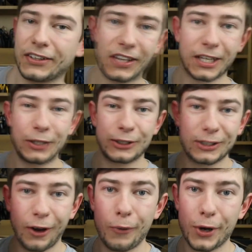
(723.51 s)
Thank you
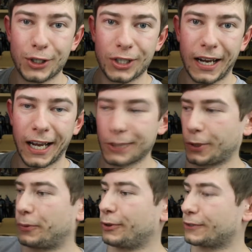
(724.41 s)
so much,
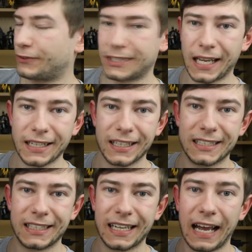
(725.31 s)
Hasbro Pulse, for sending
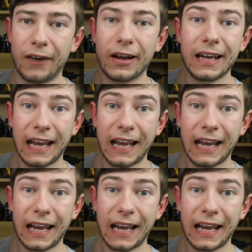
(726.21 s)
this thing out.